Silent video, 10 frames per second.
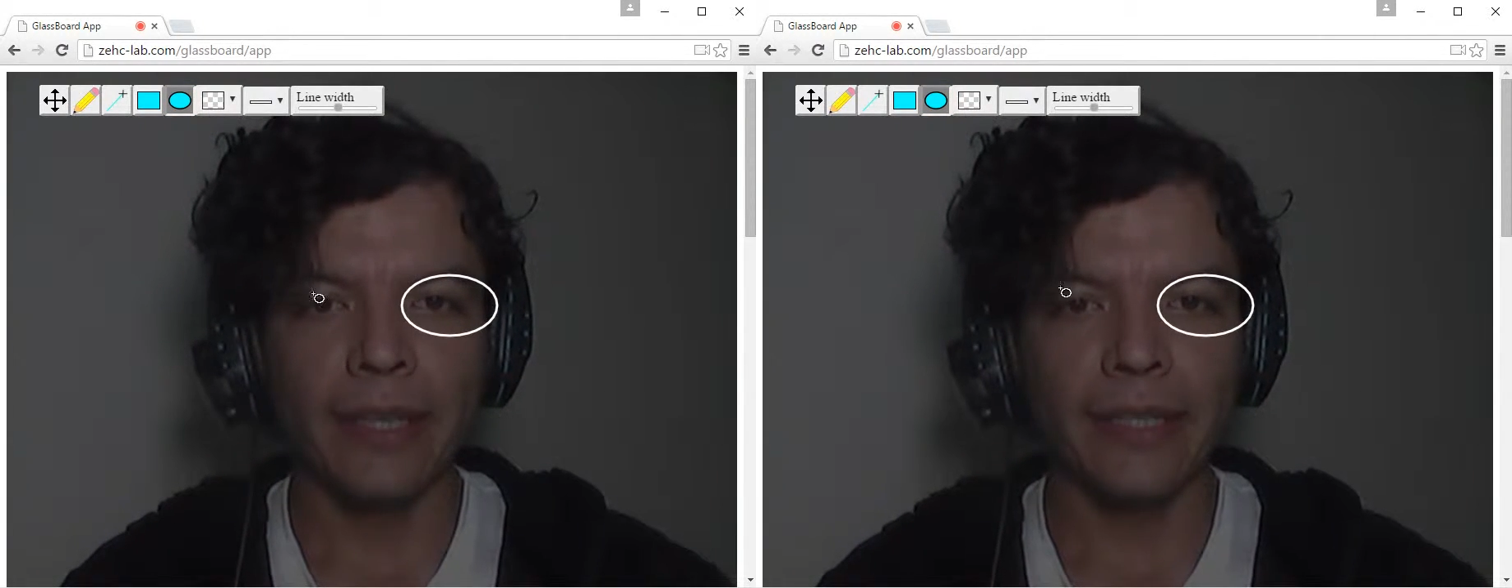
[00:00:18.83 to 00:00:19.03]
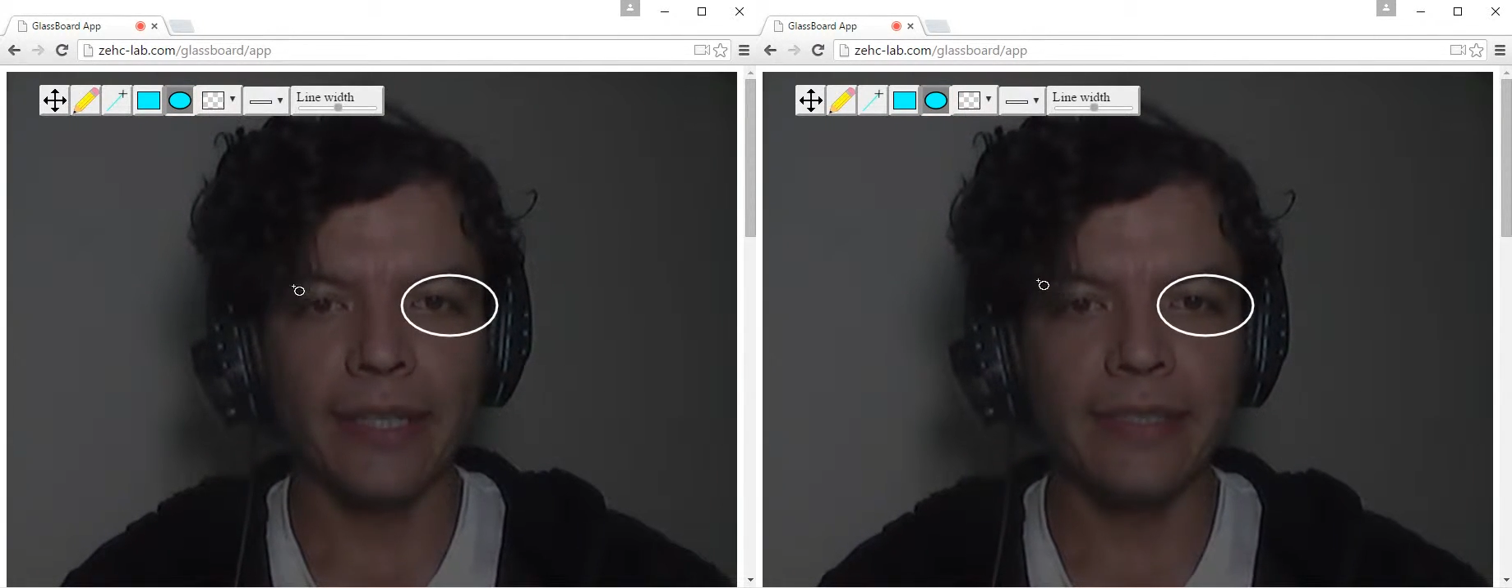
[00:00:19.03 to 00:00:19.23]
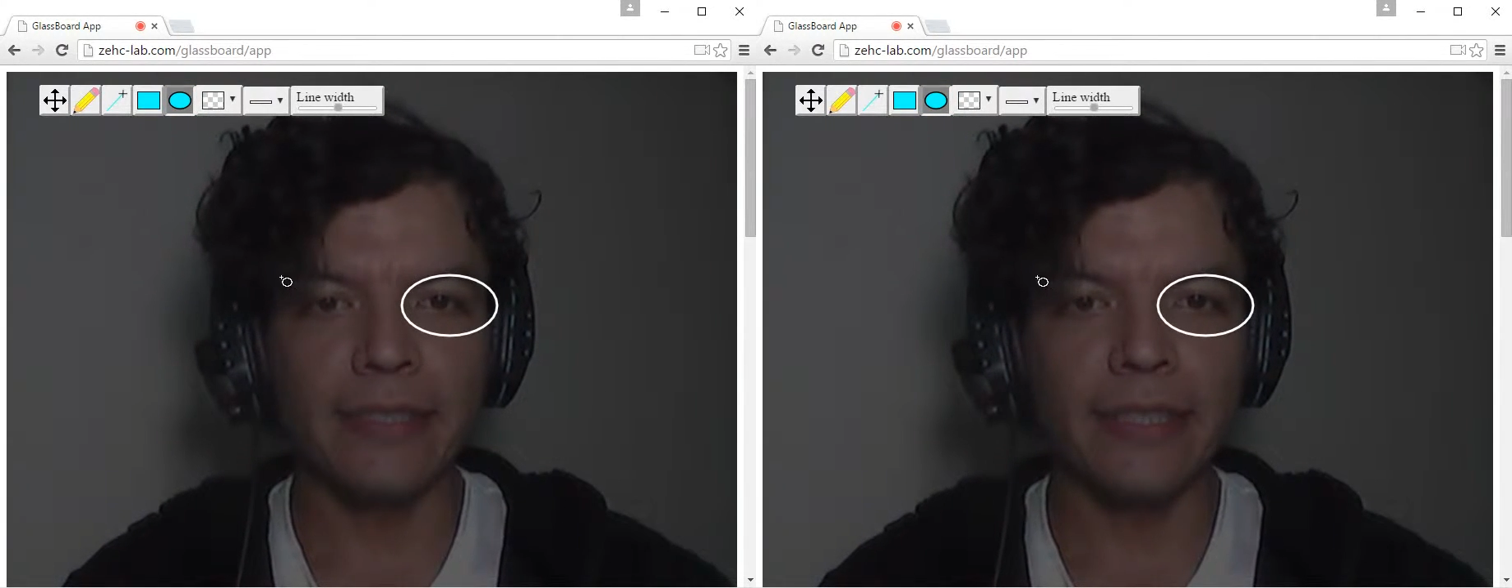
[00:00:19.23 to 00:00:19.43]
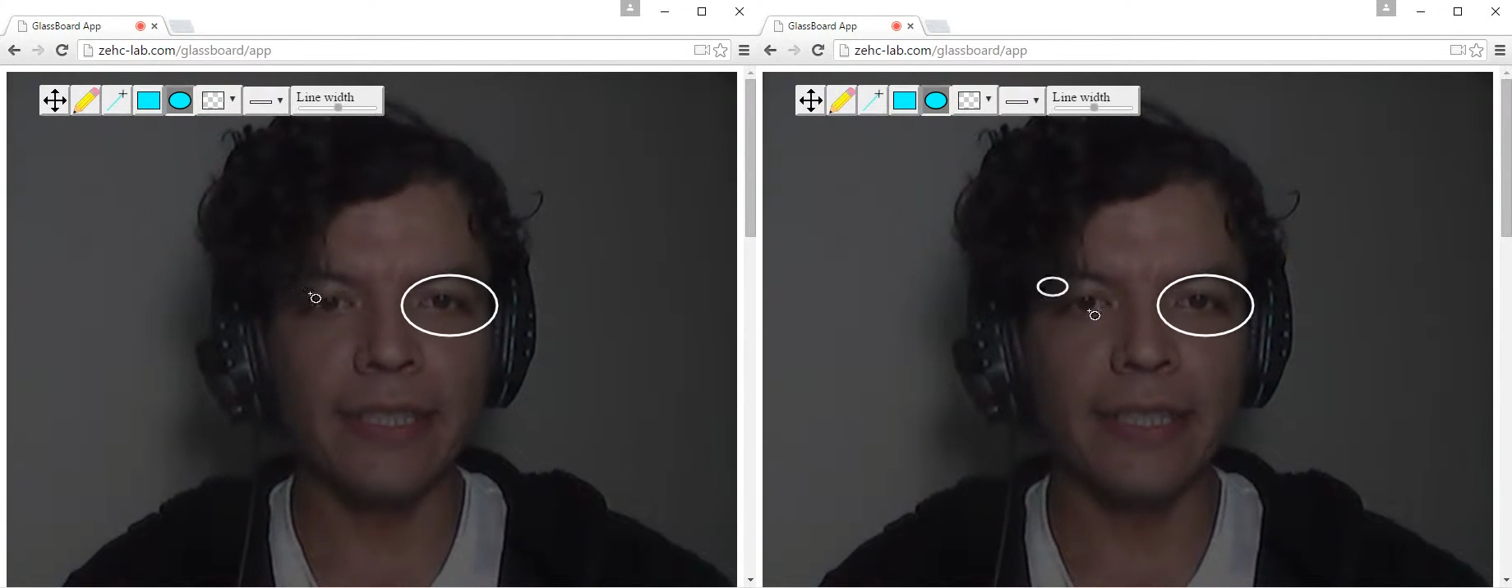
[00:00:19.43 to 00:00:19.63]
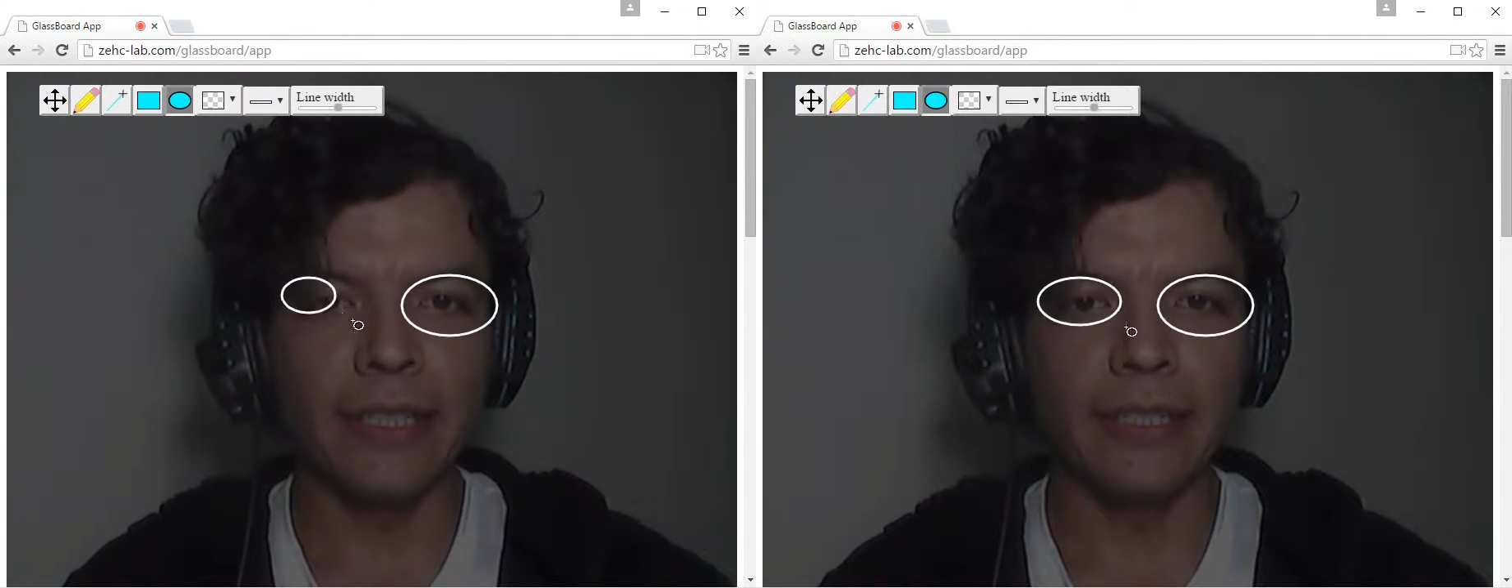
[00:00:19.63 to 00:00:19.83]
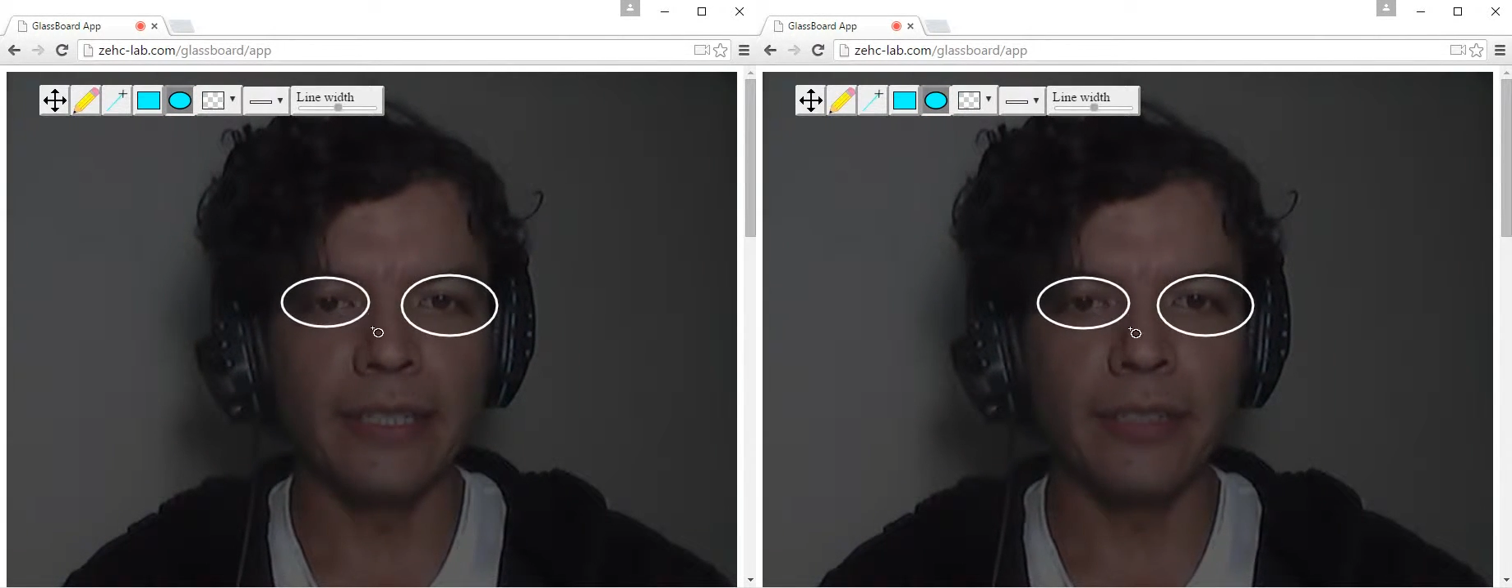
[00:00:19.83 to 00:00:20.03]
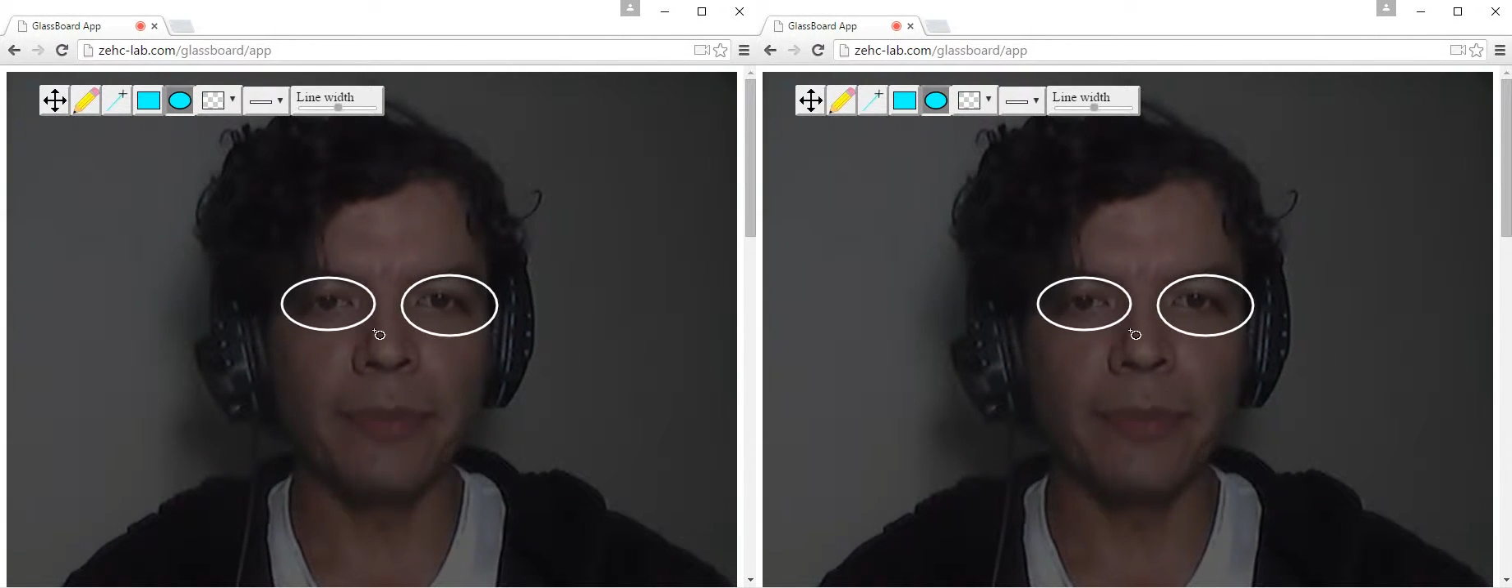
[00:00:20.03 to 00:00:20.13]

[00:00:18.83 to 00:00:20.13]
can see the other